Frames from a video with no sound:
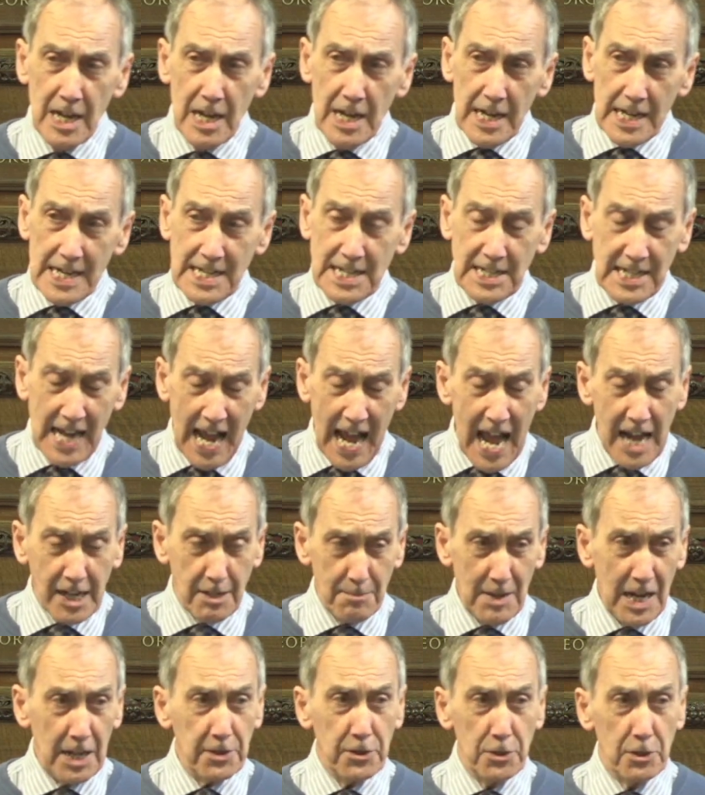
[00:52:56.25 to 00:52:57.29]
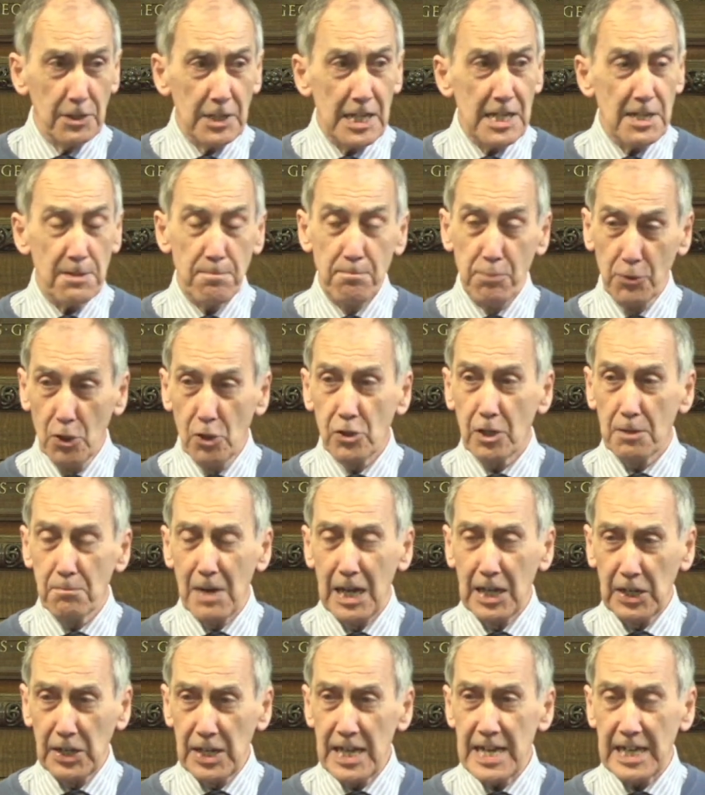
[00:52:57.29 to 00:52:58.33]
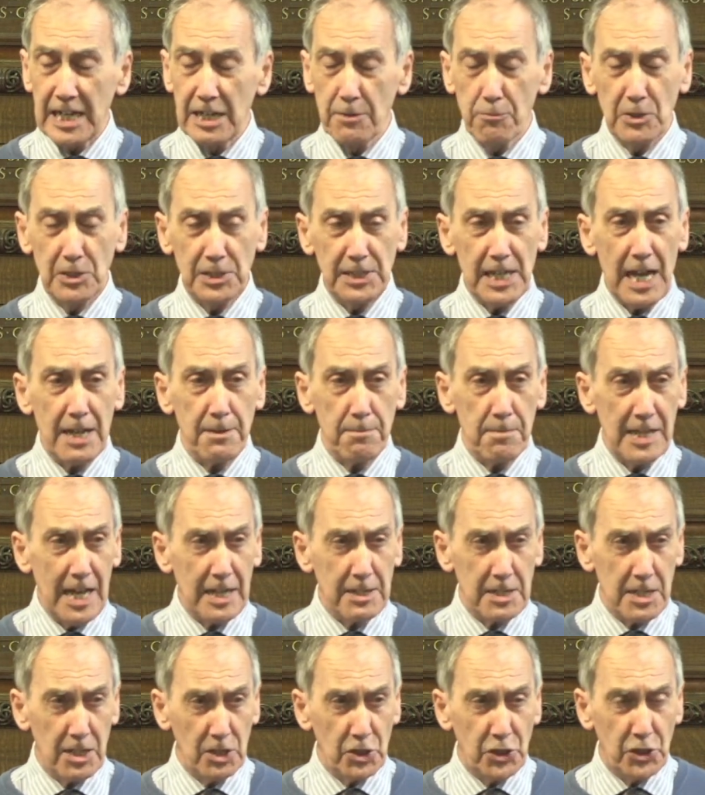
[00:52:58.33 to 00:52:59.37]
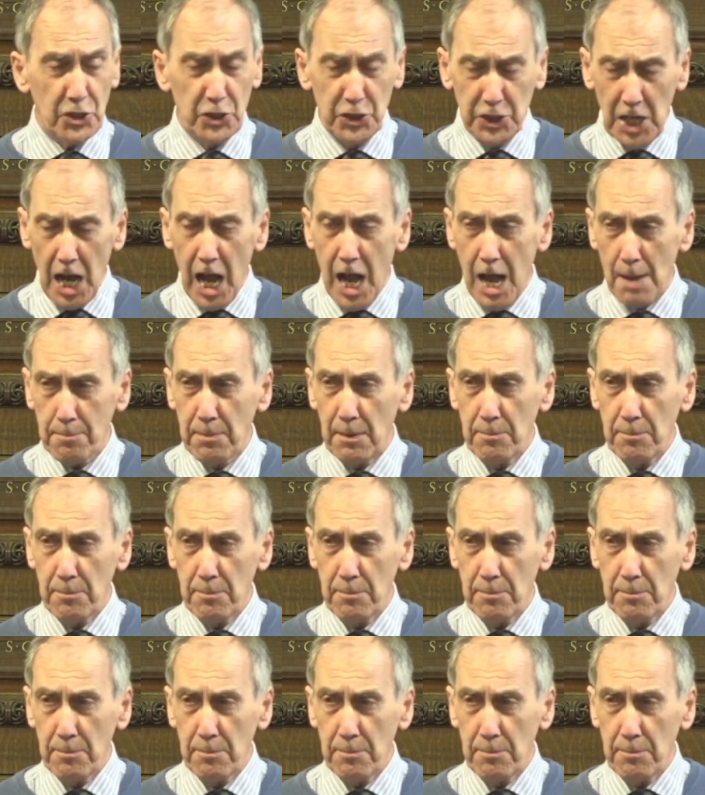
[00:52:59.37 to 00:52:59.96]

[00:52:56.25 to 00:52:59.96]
he tackled me, I thought he's broken my leg. It was that, that sharp a